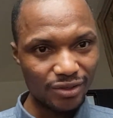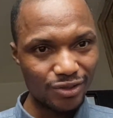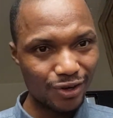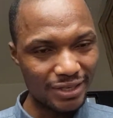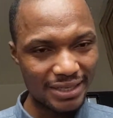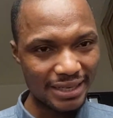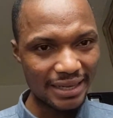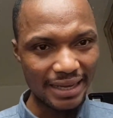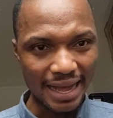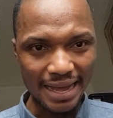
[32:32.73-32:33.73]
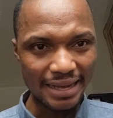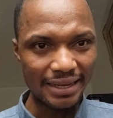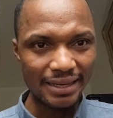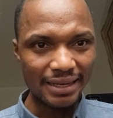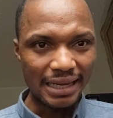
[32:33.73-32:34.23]
don't say,
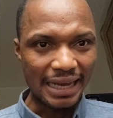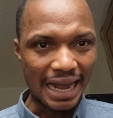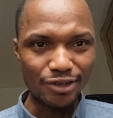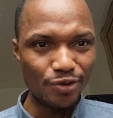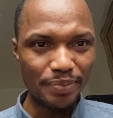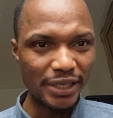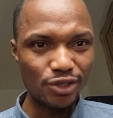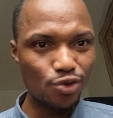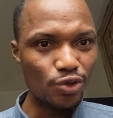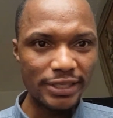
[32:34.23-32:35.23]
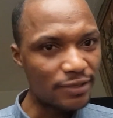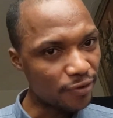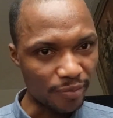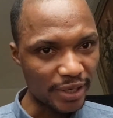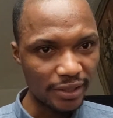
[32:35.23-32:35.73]
hi, can you please do this
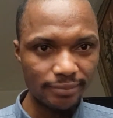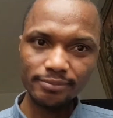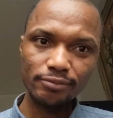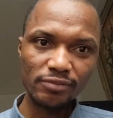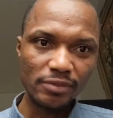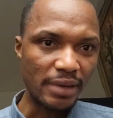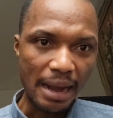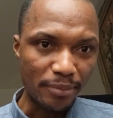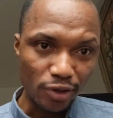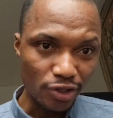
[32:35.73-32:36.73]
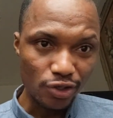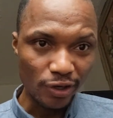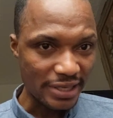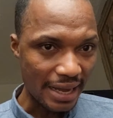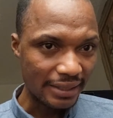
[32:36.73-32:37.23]
for me? I'm not
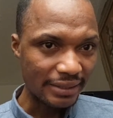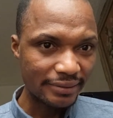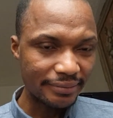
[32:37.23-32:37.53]
your son.